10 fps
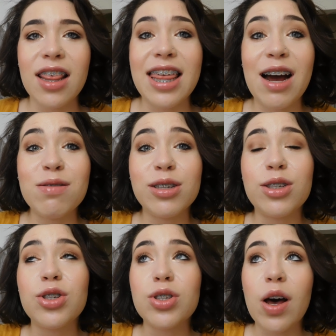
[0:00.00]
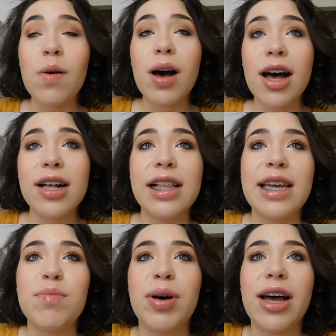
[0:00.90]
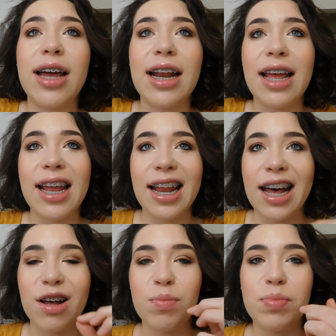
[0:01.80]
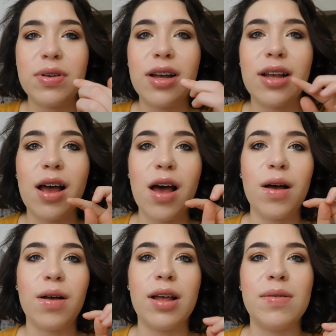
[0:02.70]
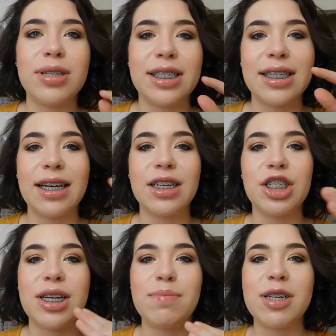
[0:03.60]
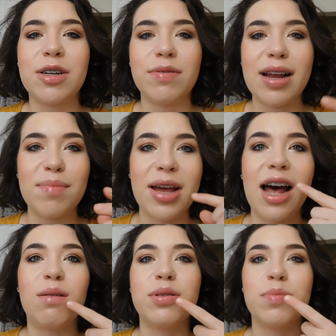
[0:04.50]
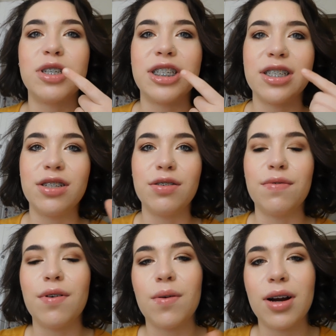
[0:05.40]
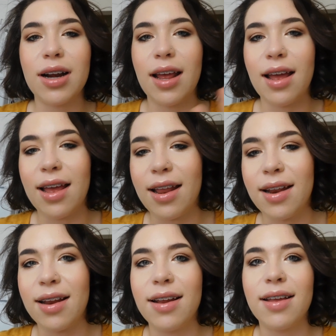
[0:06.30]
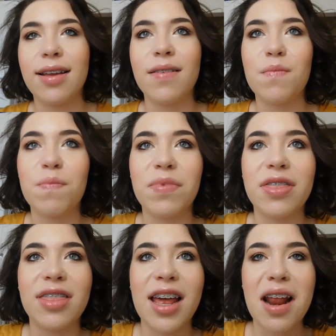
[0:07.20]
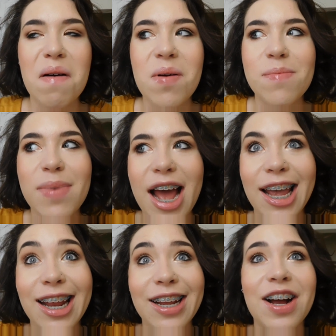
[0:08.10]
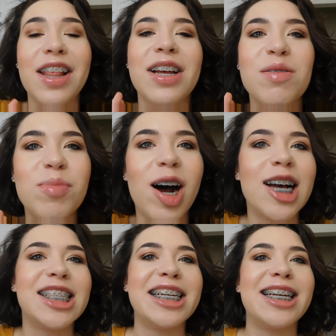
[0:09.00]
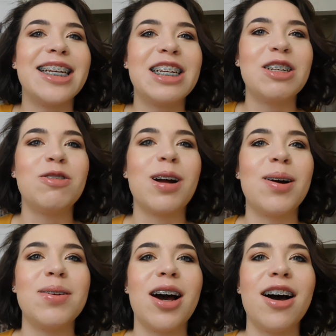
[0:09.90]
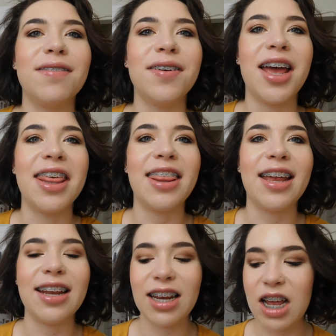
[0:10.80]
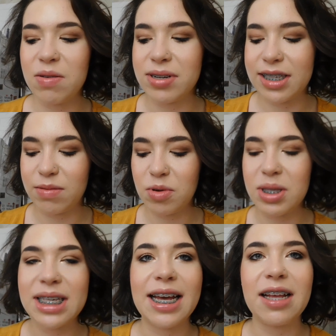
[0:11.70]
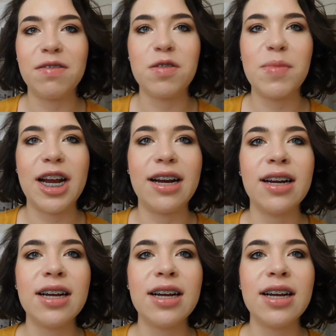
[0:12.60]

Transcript: That was so ugly, but it helped. It was shaped in a ramp. It helped push the tooth forward, and then I went back in and got the composite ground off, and then it was smooth sailing from there.